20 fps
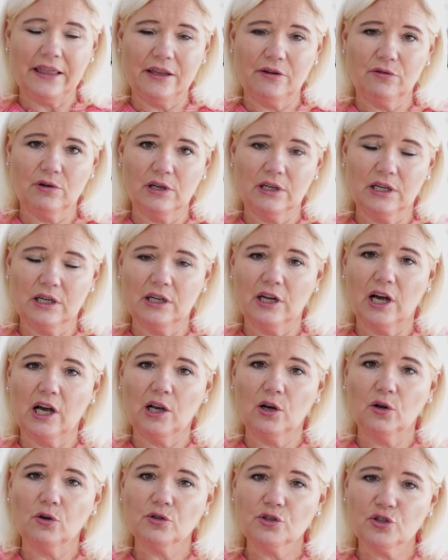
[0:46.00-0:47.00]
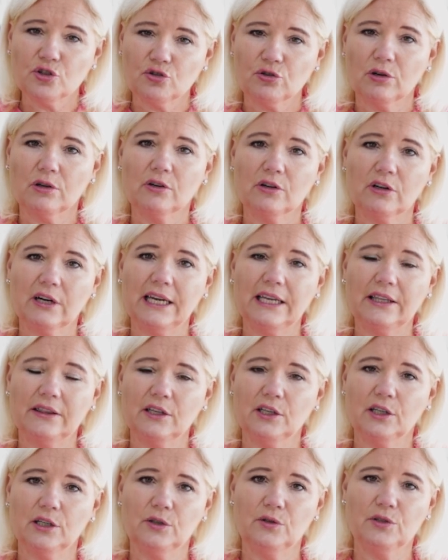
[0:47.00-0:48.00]
and they're a lot stronger in
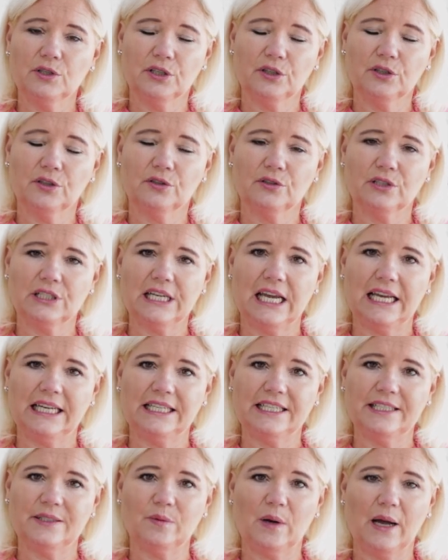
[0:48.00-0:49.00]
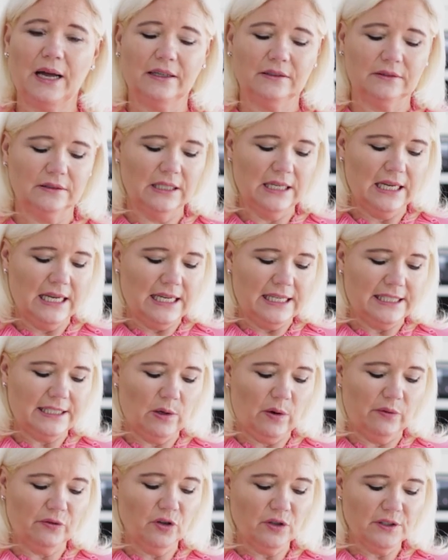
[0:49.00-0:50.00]
the gluten content as well.
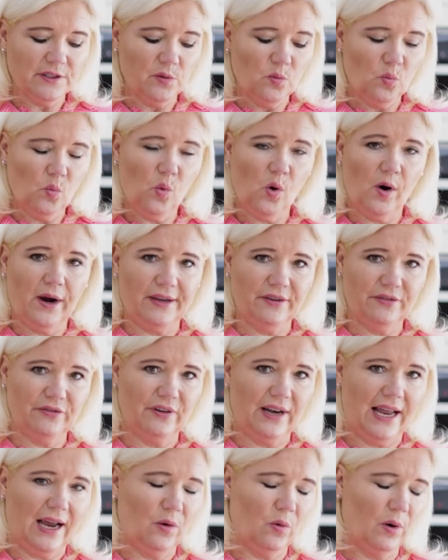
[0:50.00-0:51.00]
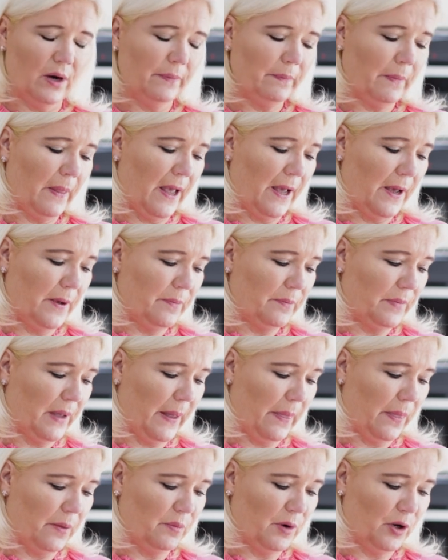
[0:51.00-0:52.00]
So I've got some white flour
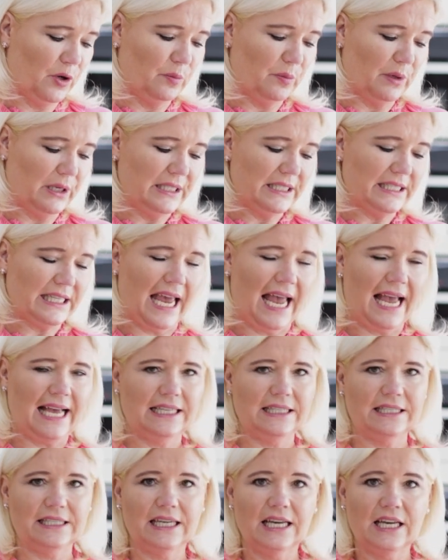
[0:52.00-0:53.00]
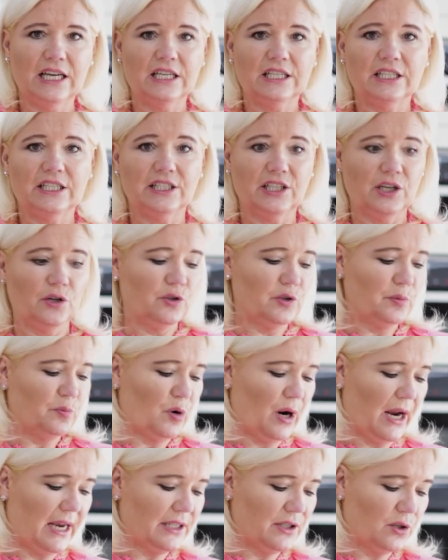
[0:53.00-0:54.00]
at the moment, and soda
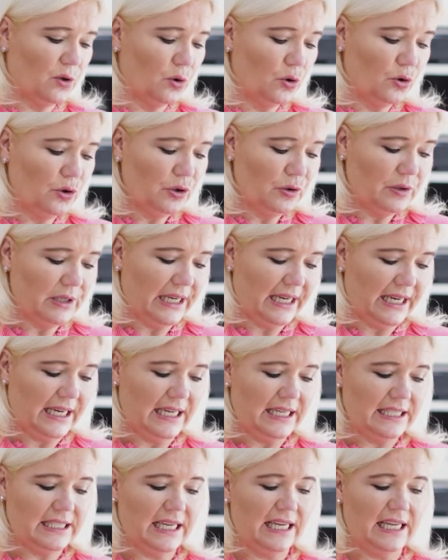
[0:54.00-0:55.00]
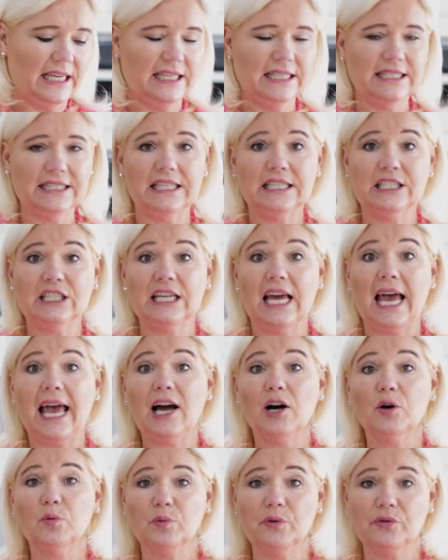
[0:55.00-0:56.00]
bread, all you need is to
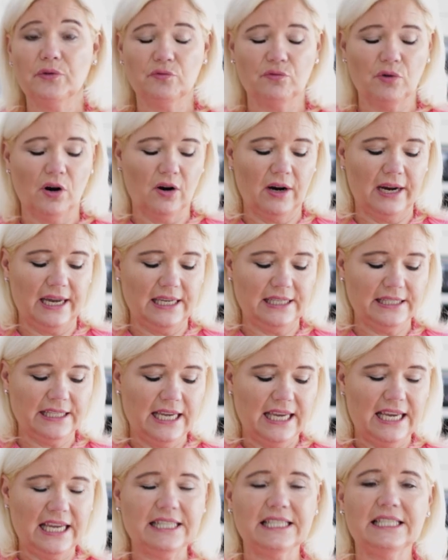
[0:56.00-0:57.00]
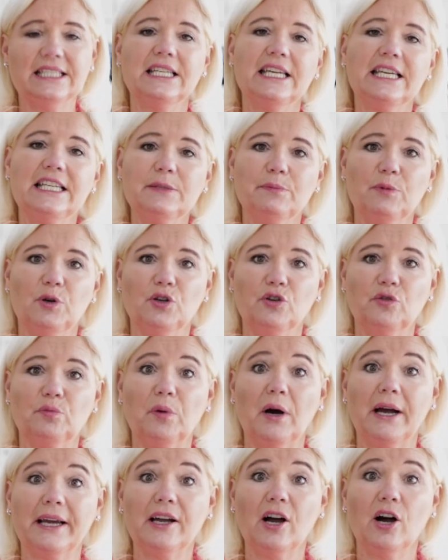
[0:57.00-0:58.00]
help with the rise is a teaspoon of
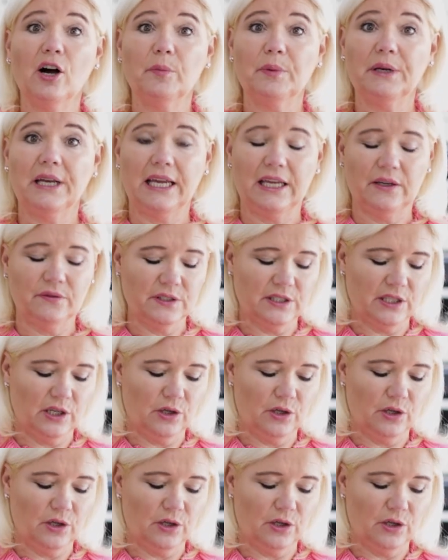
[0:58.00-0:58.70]
bicarbonate of